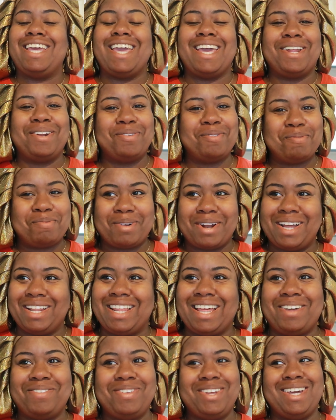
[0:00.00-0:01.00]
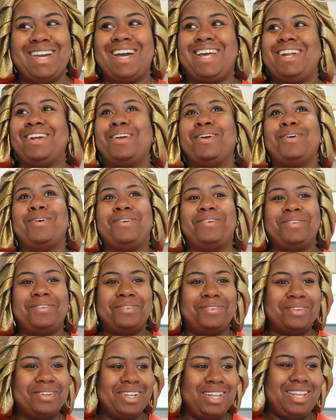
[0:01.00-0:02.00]
ghetto, bro. Like, we gotta
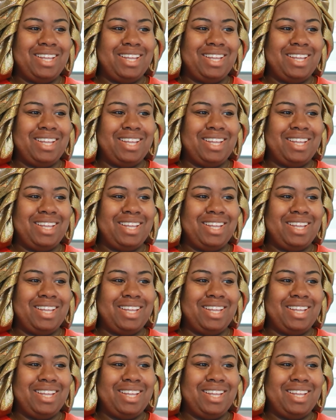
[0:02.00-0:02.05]
go.